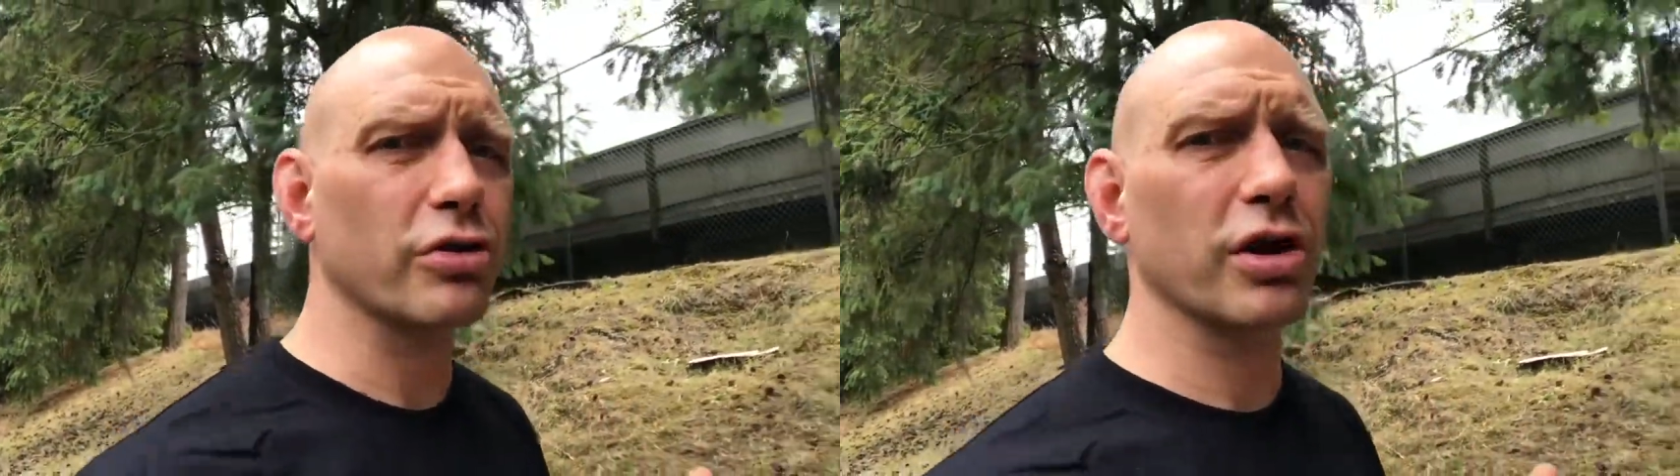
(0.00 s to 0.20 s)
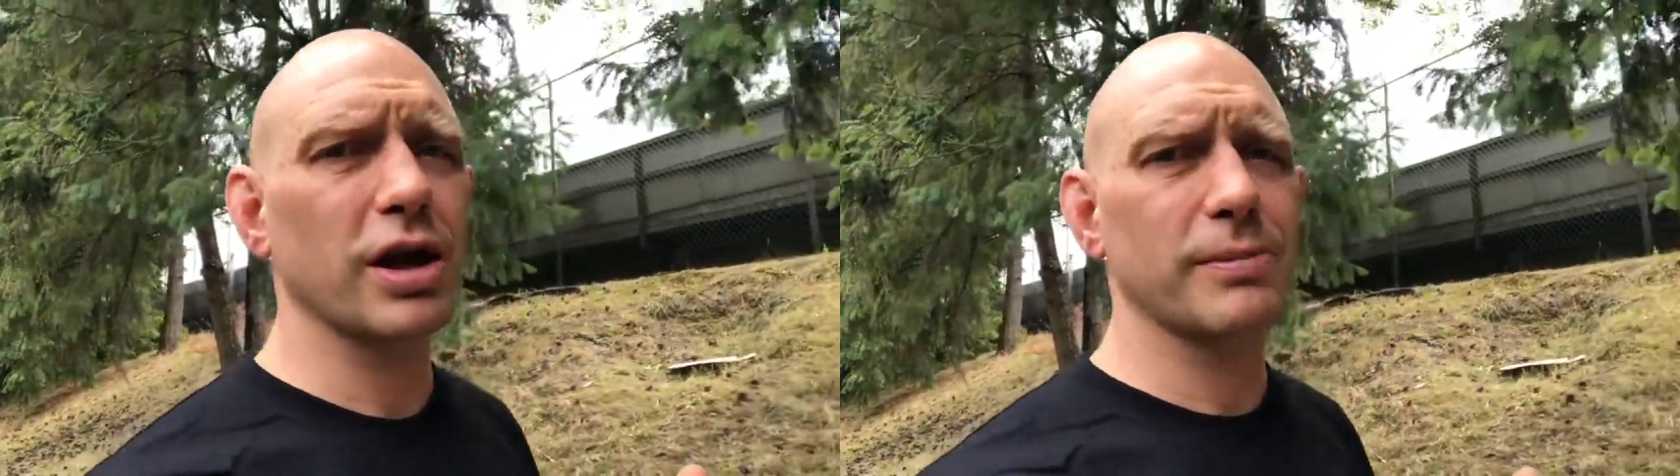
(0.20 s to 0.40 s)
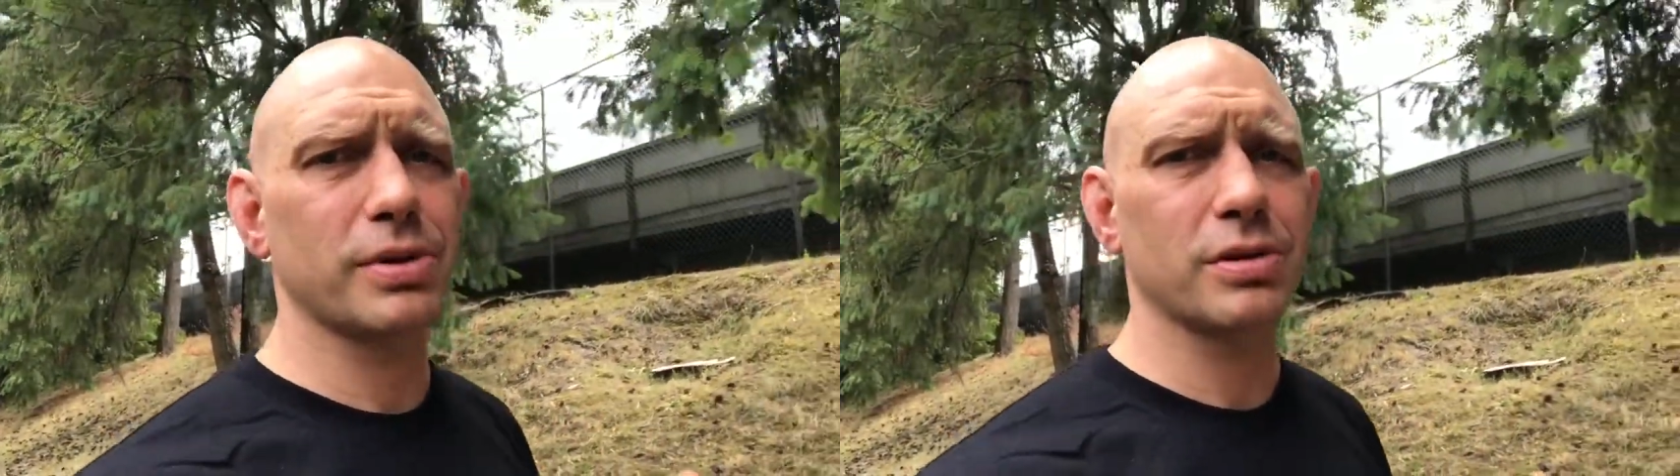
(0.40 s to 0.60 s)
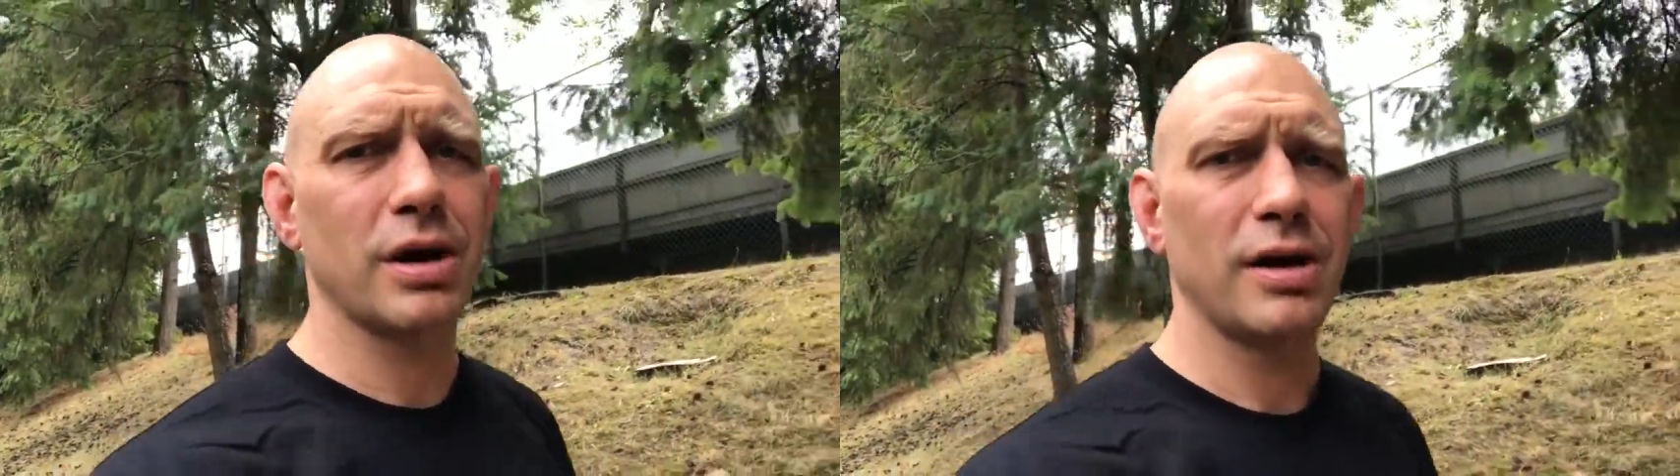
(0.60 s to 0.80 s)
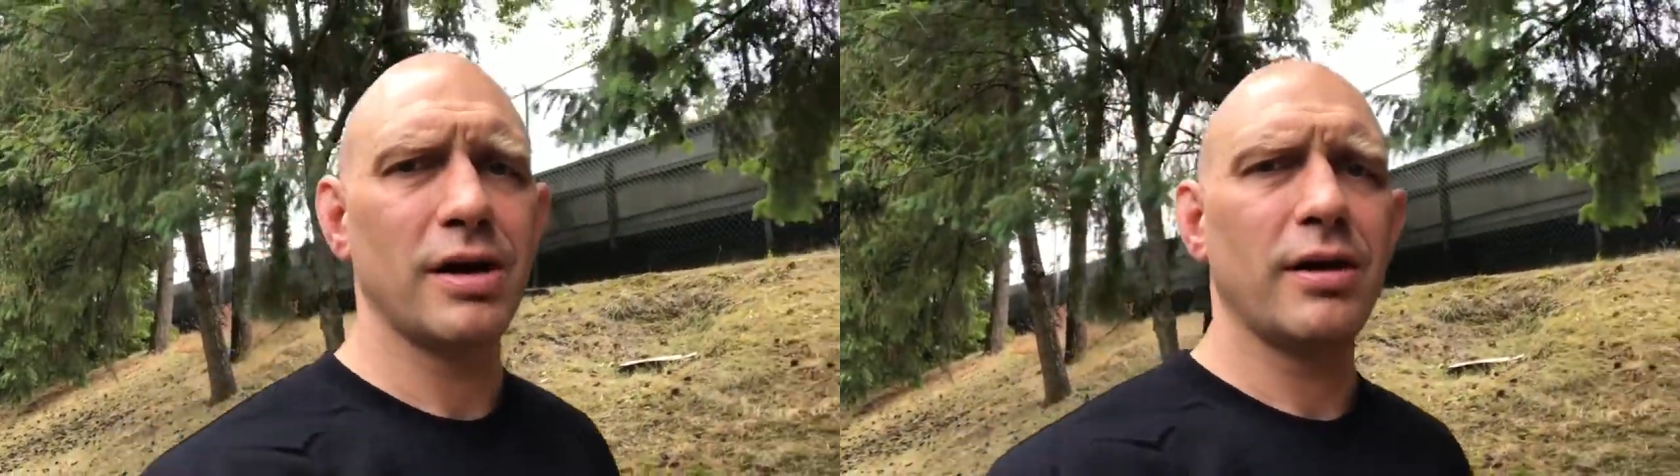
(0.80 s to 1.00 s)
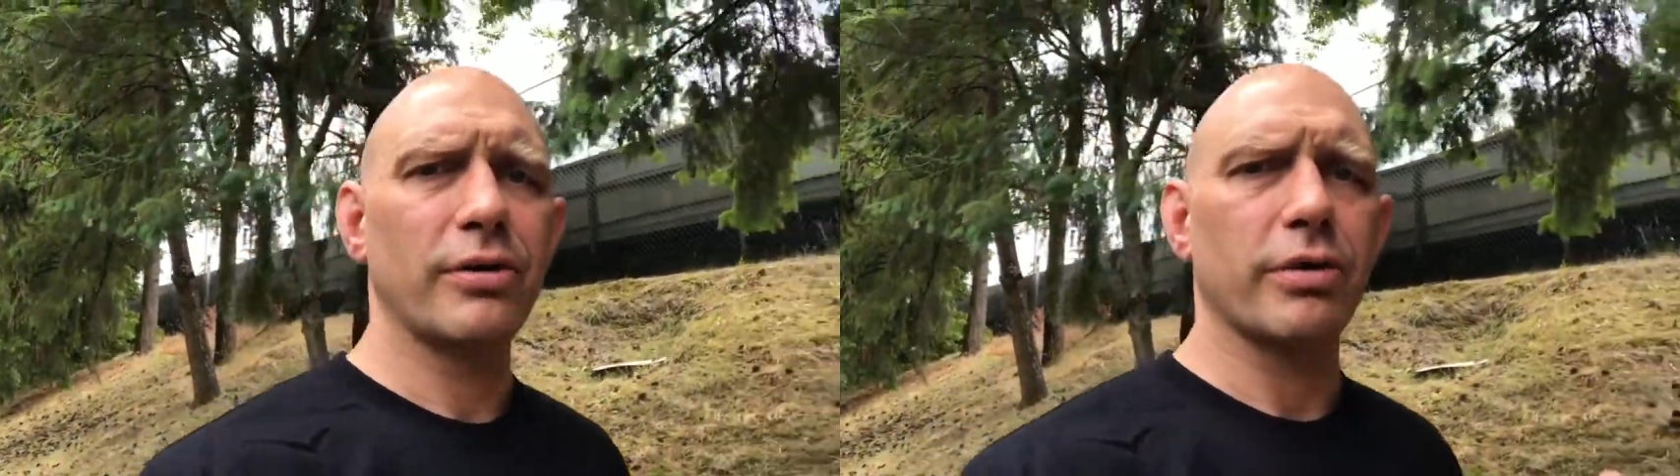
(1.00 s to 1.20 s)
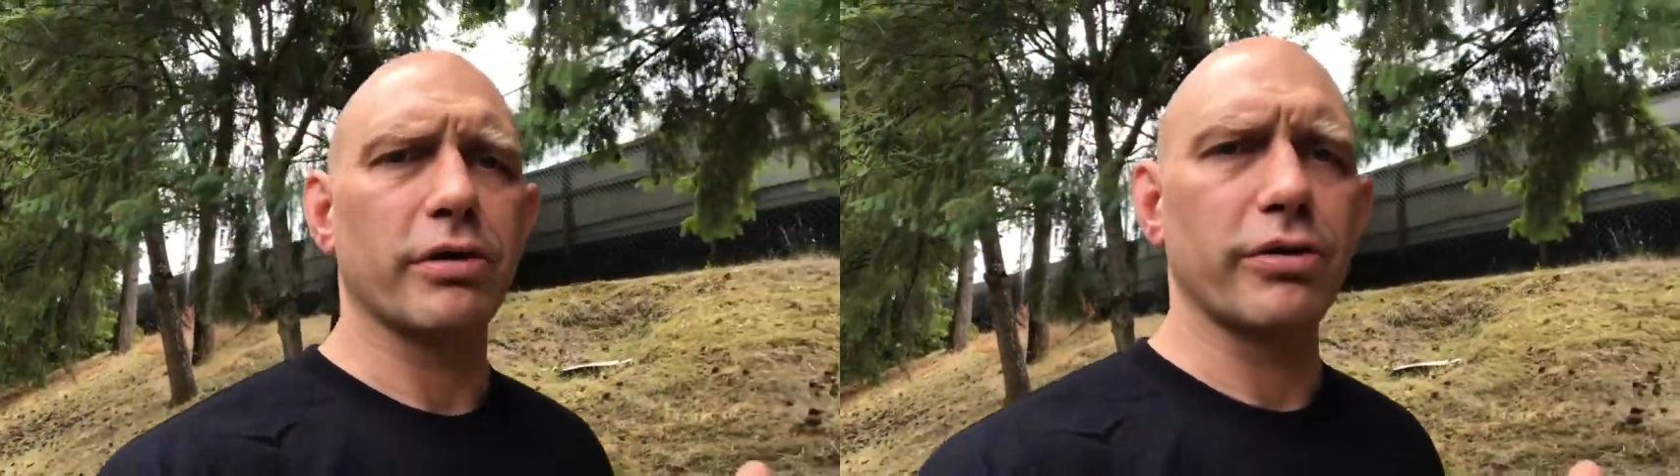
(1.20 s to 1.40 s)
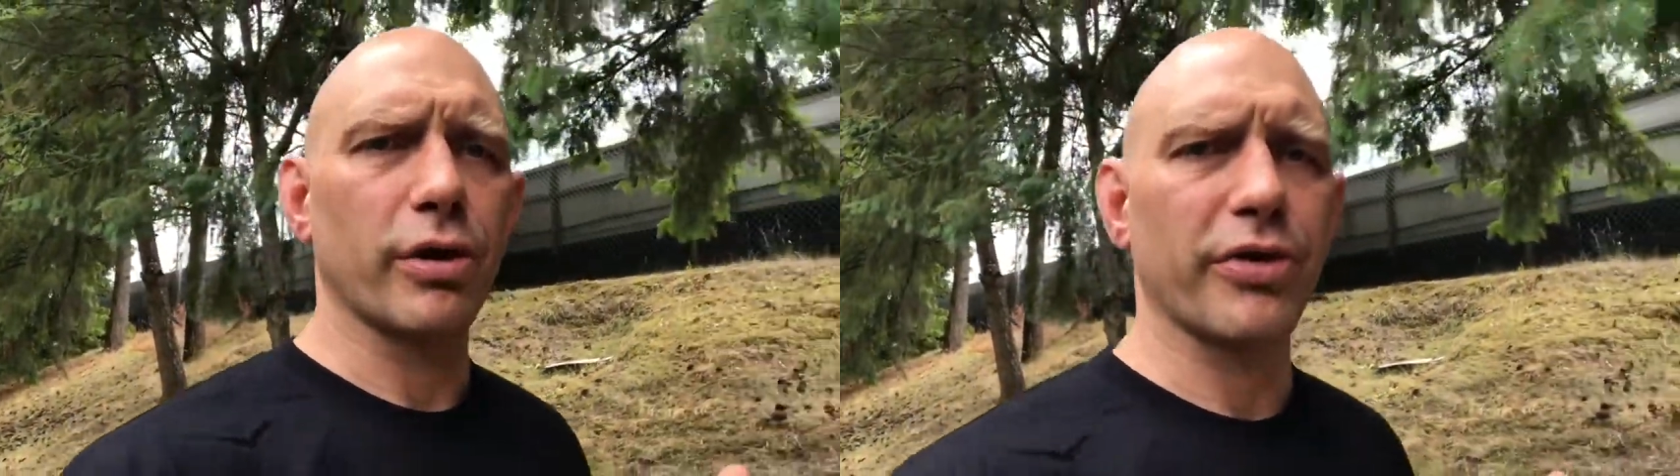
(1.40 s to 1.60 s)
clubs
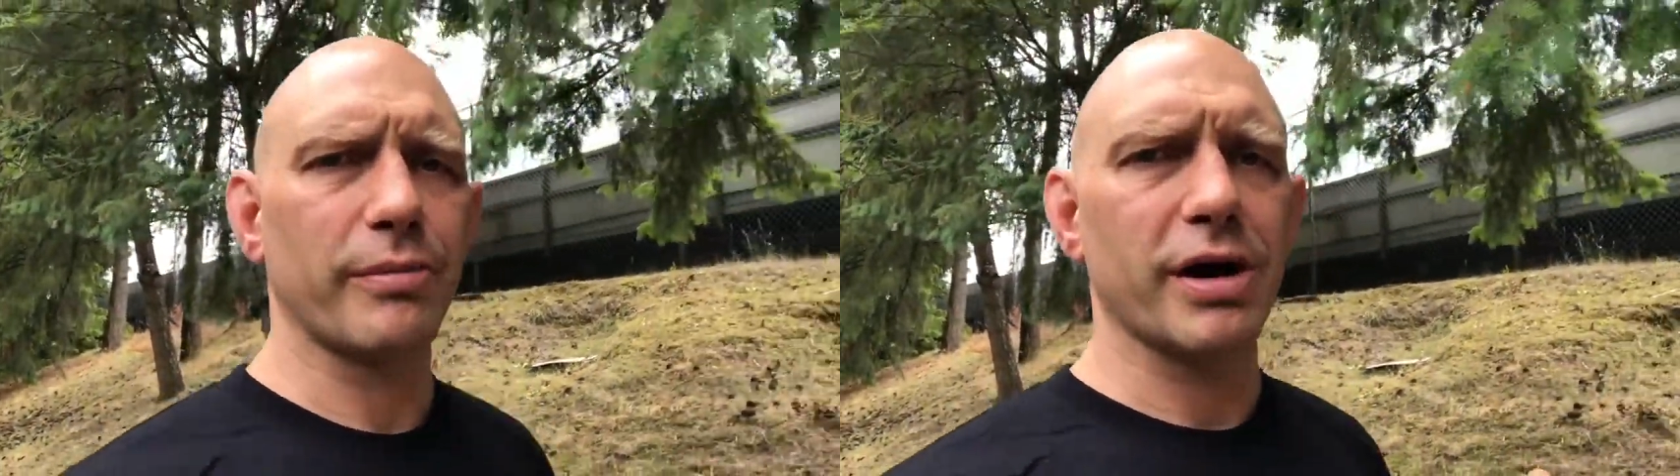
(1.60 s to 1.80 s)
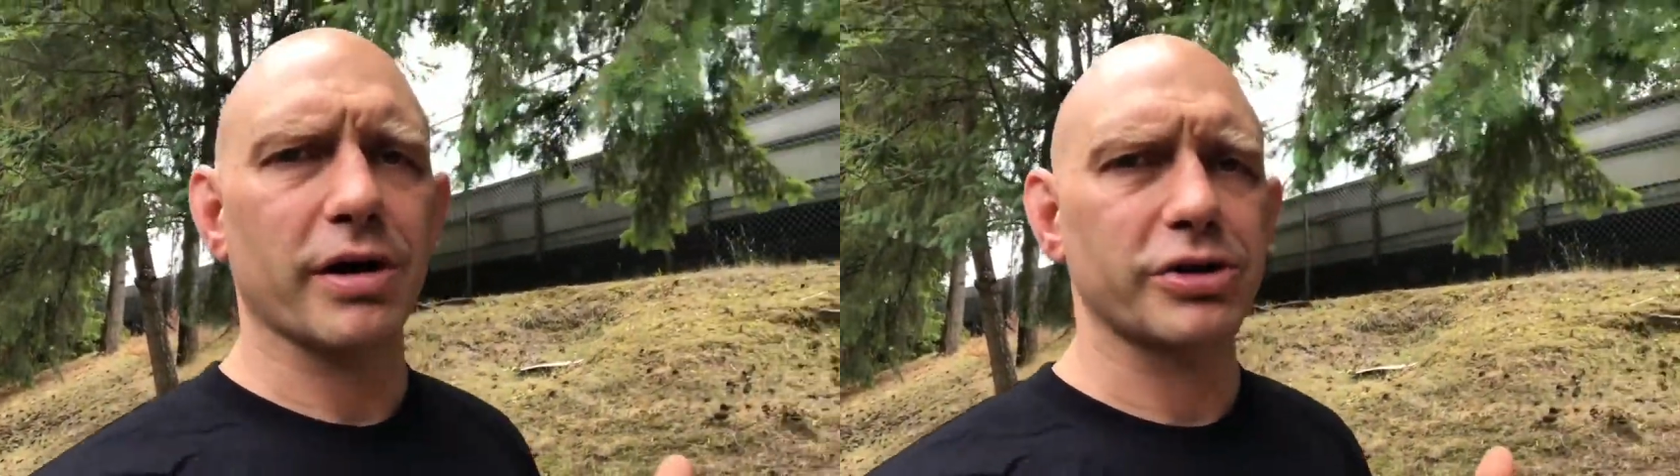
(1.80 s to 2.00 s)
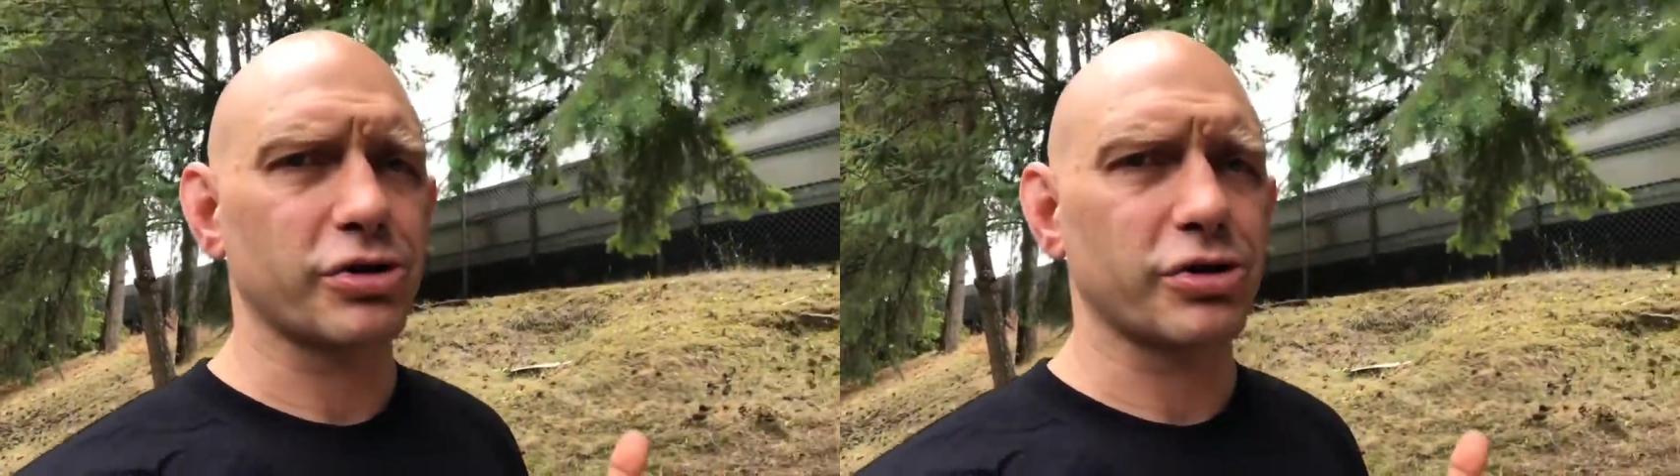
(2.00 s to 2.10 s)
throughout North America.